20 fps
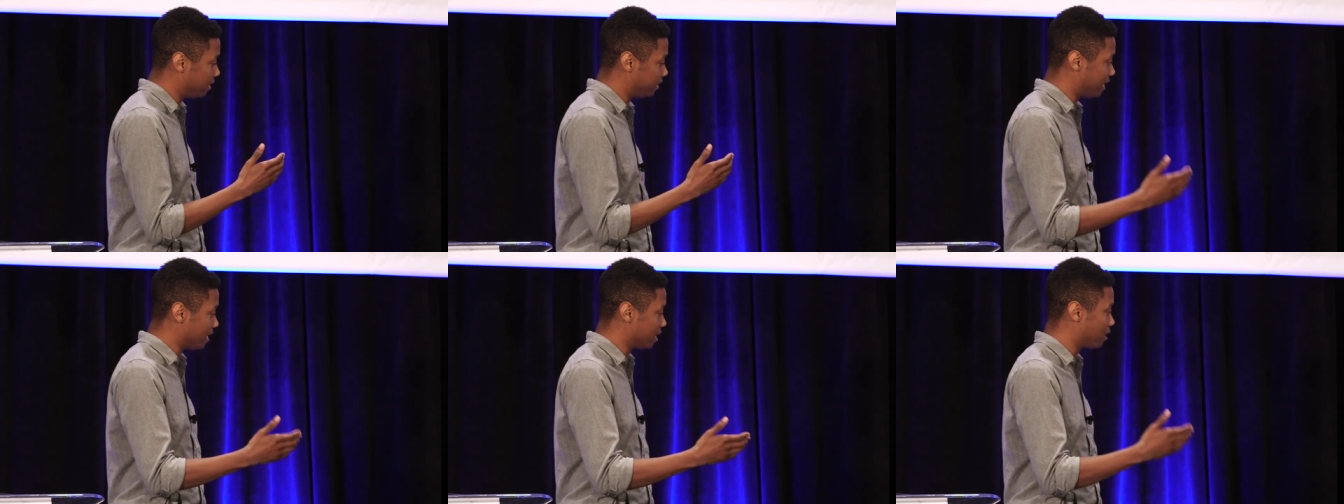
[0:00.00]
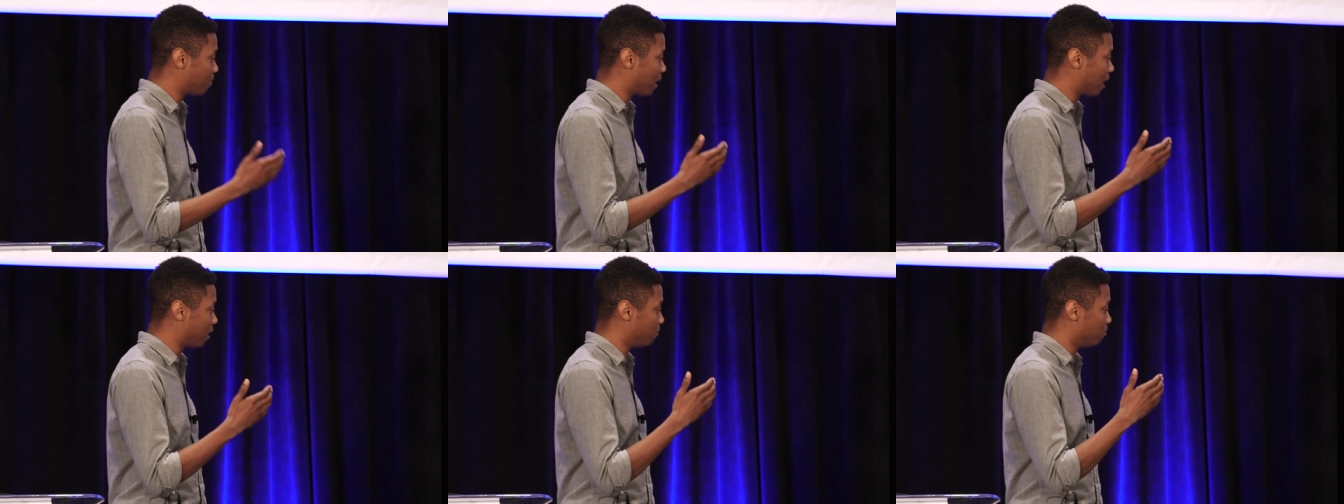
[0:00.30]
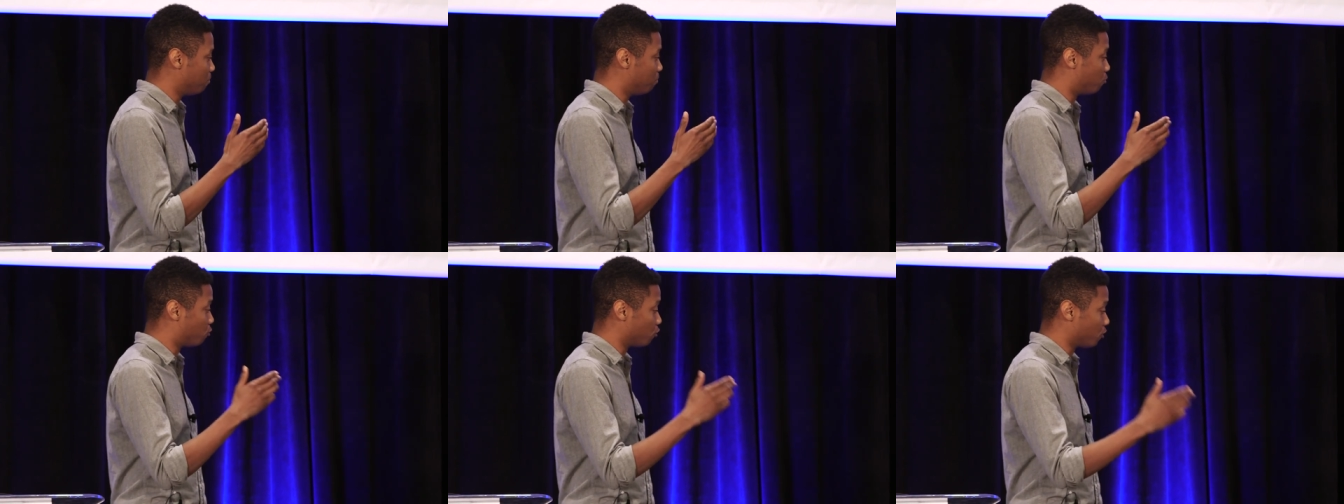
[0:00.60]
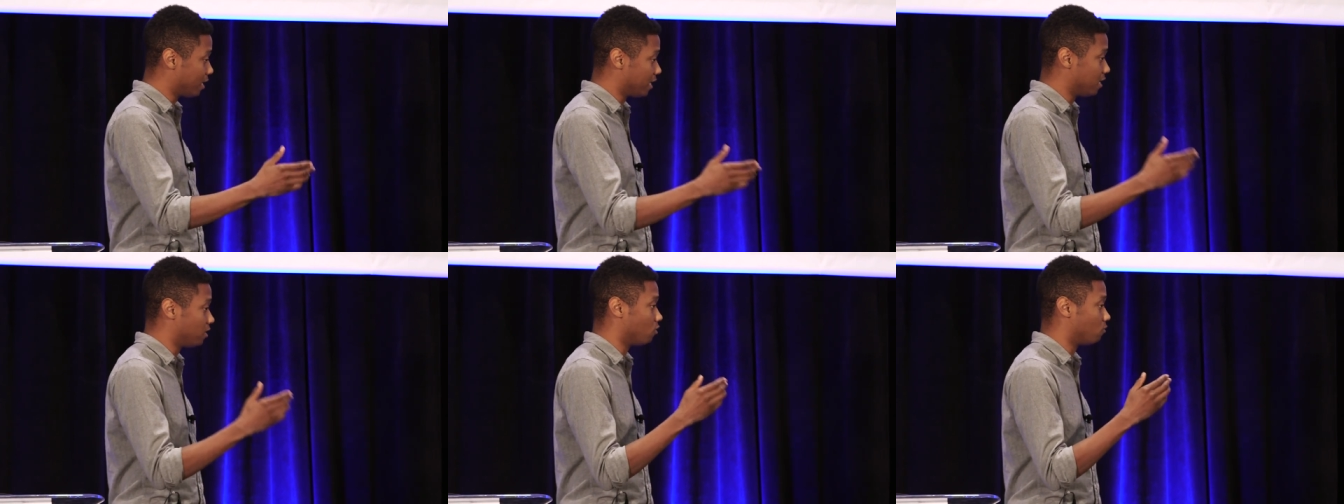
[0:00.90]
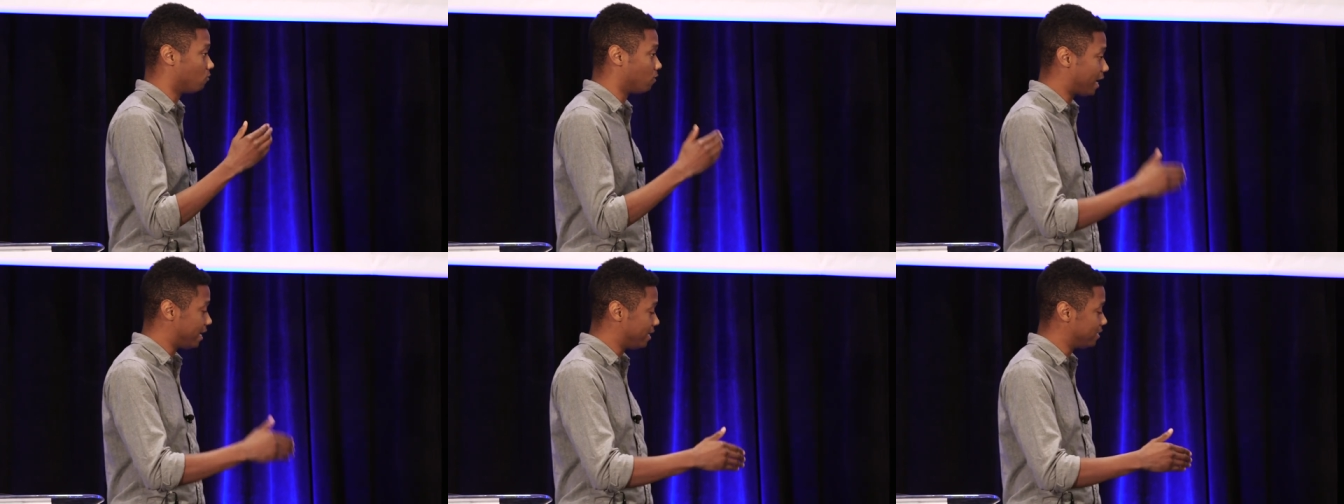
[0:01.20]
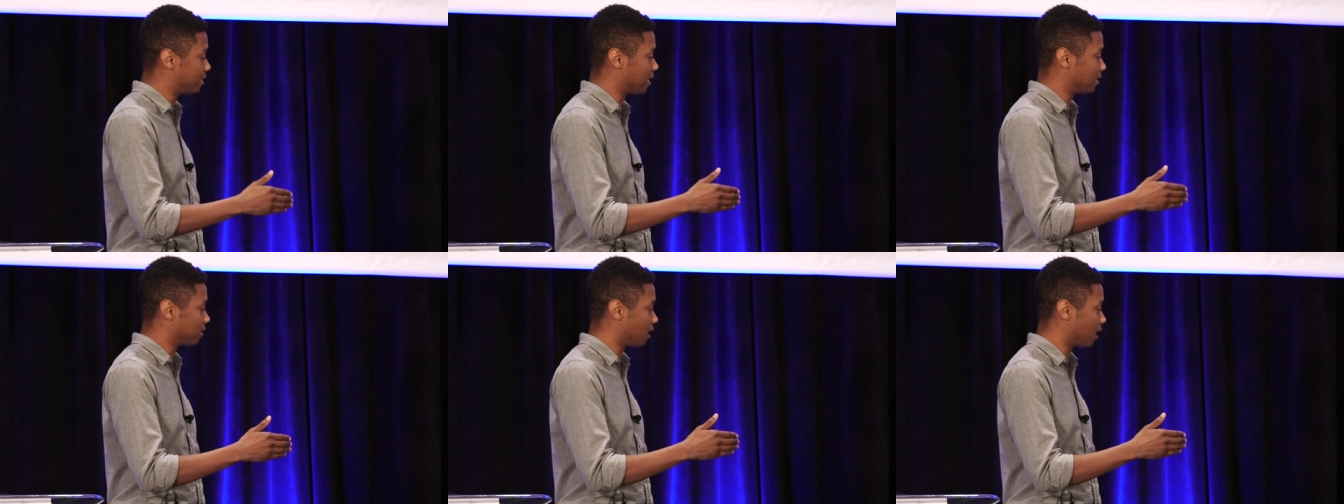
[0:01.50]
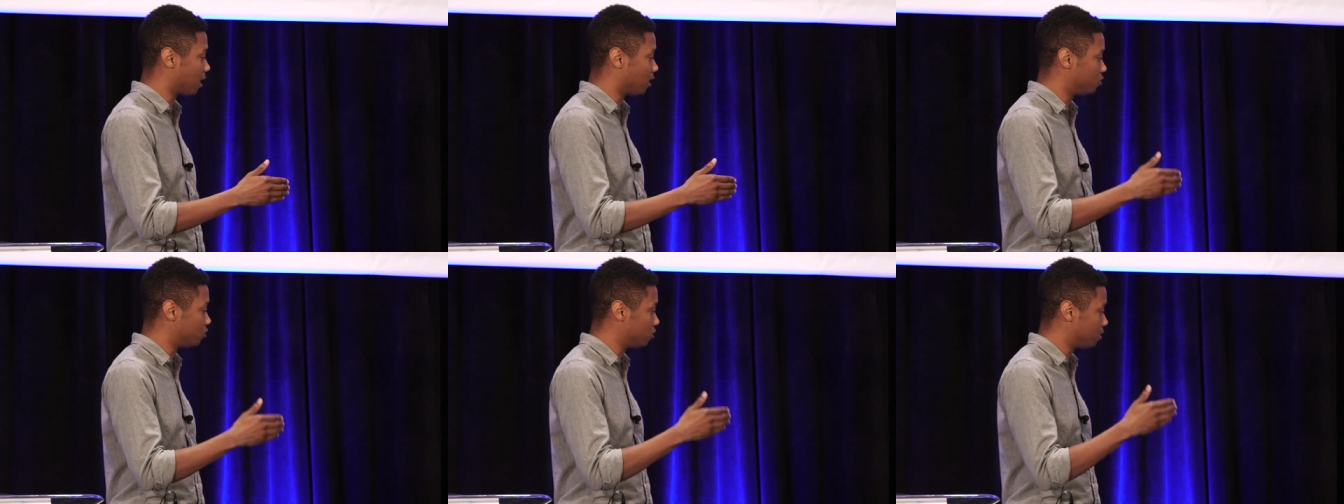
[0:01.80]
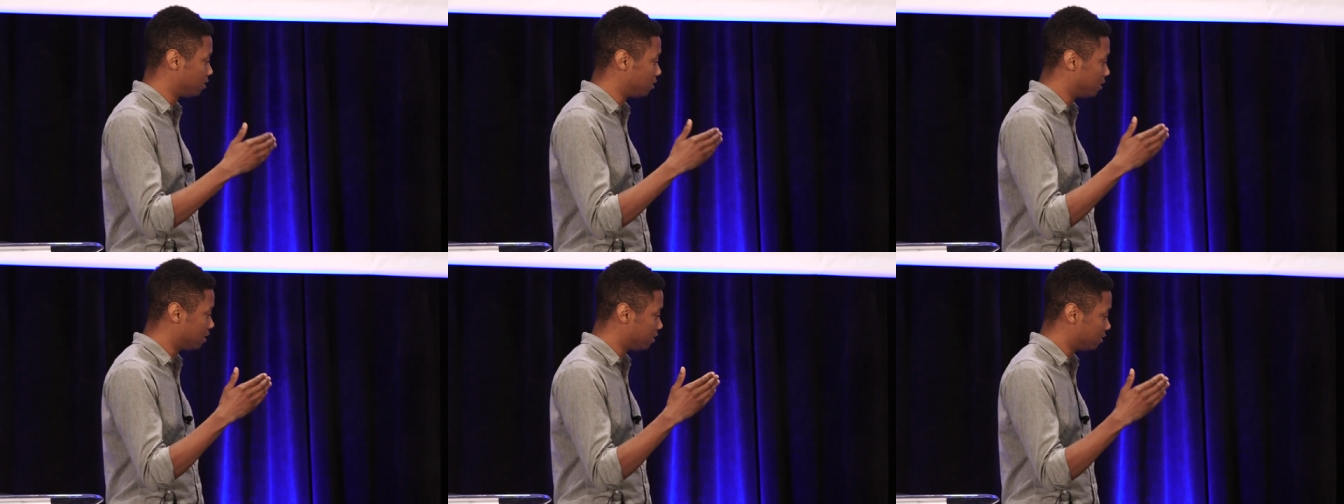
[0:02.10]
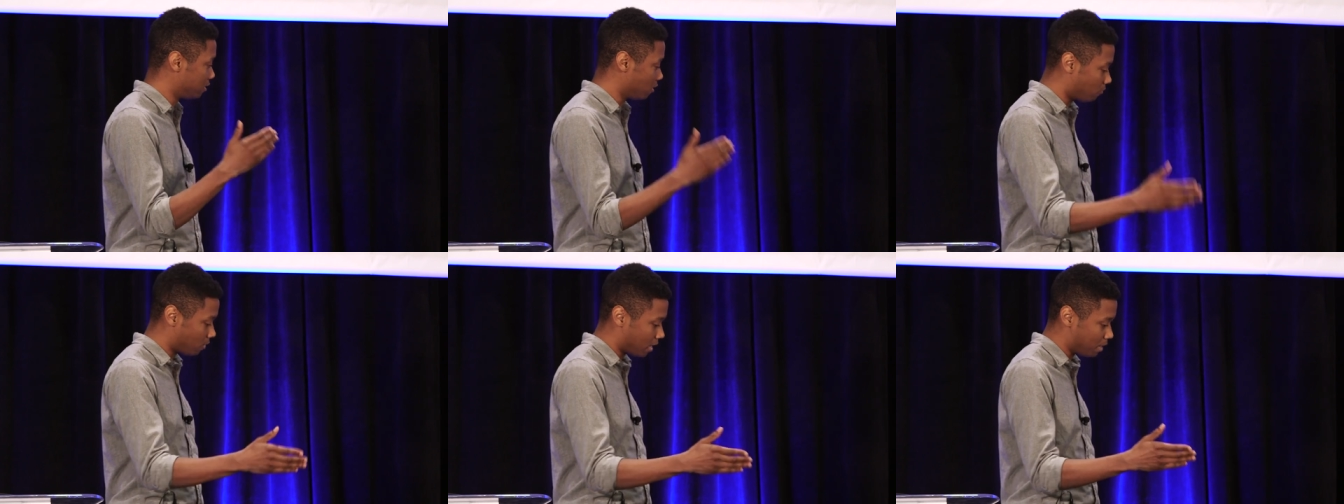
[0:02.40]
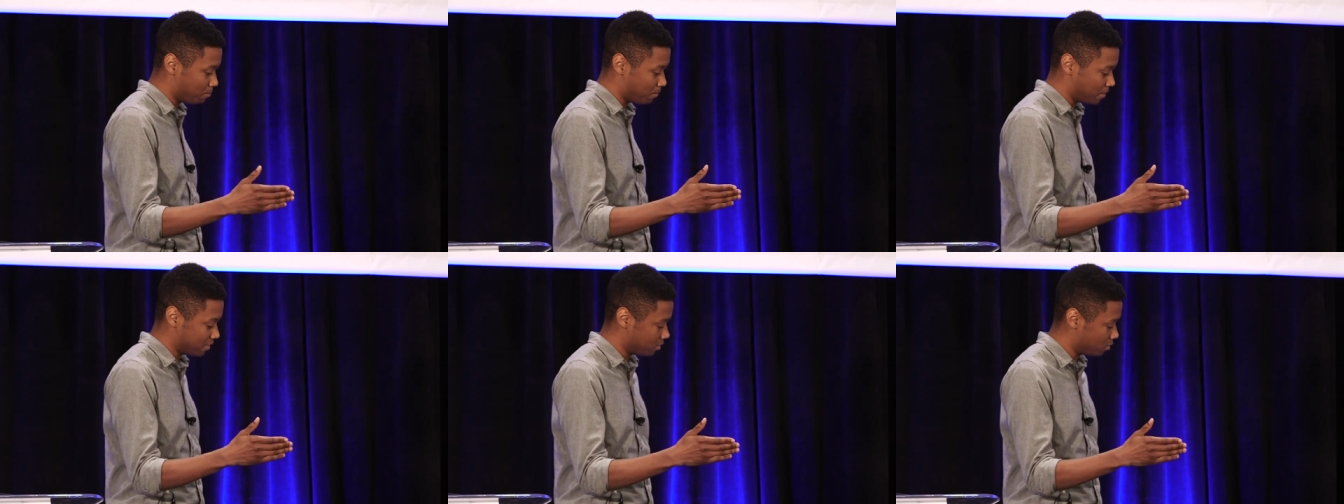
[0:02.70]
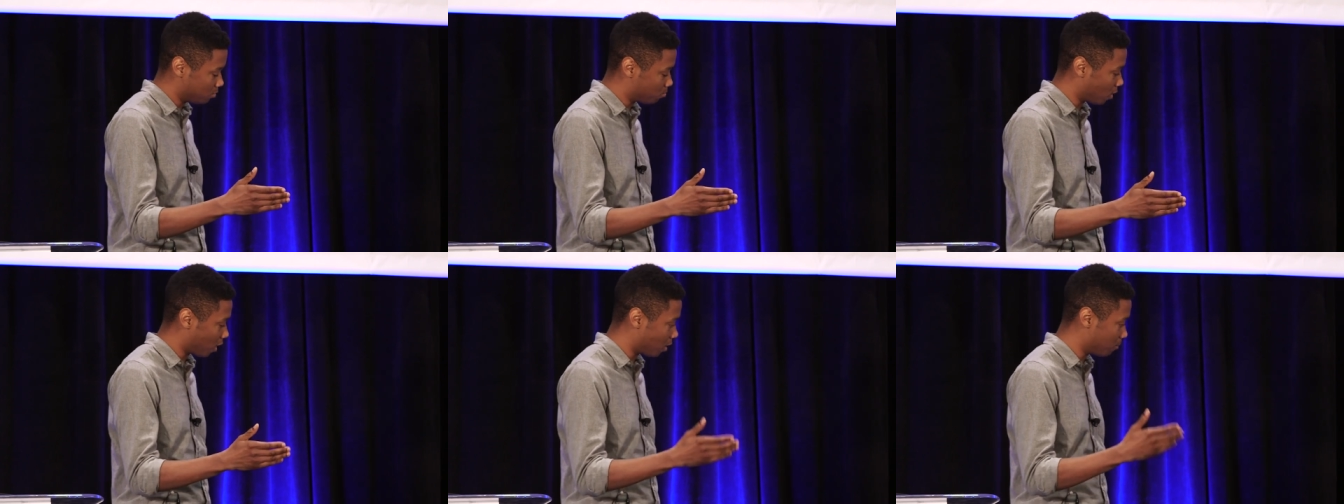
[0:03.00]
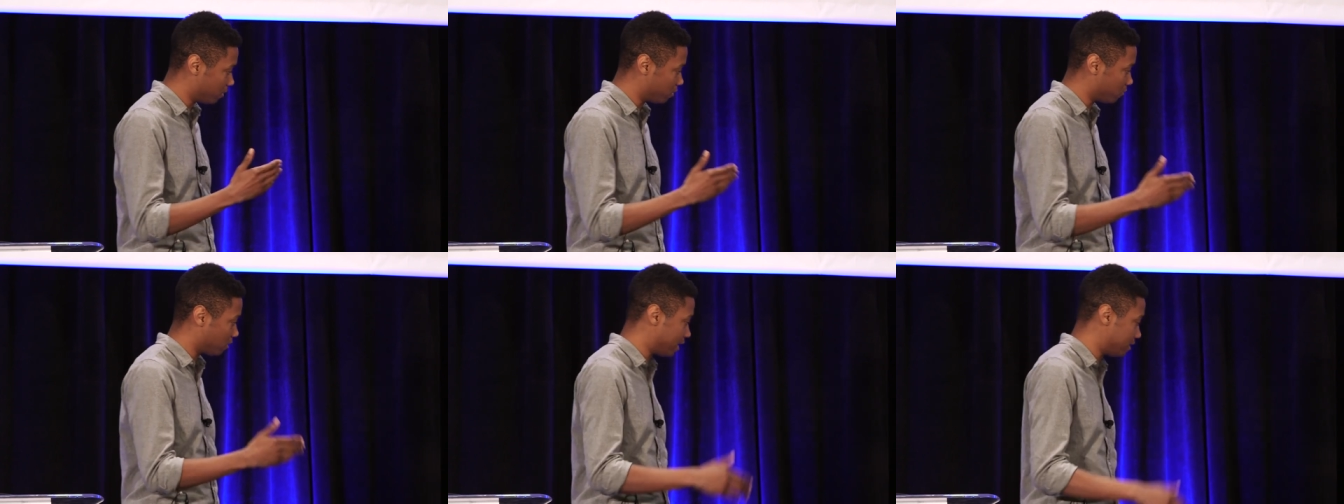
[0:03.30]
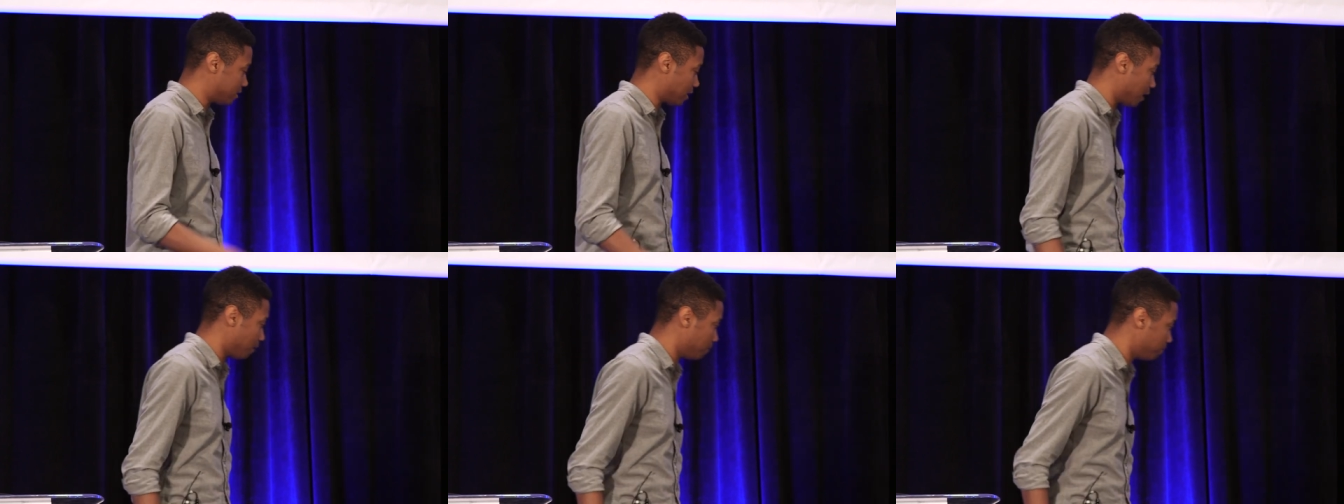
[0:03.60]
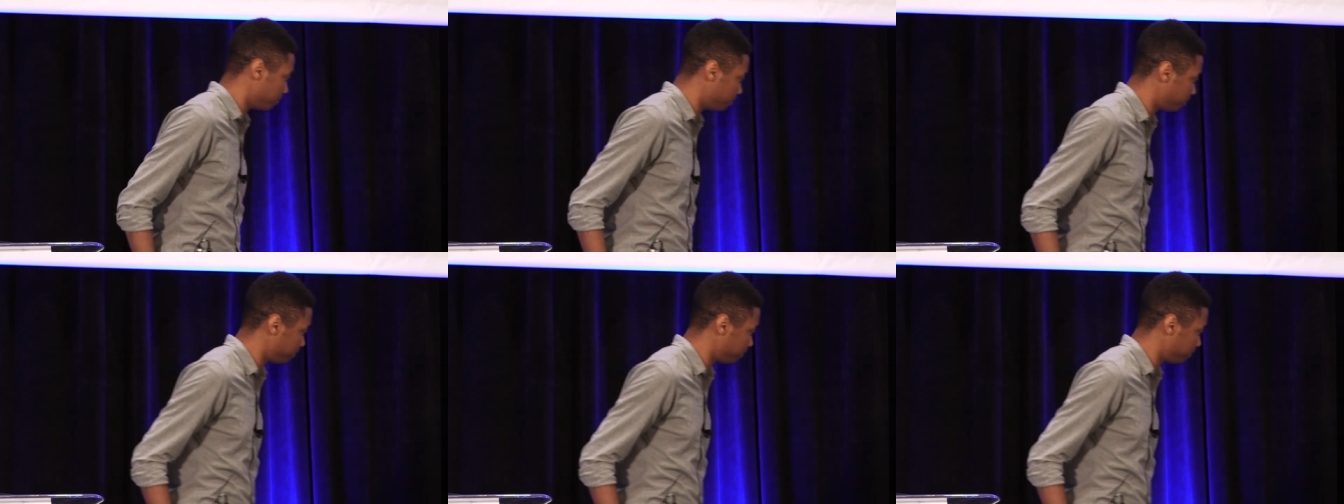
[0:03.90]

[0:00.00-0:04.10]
think about bringing the right technology to the right business problem at the right time?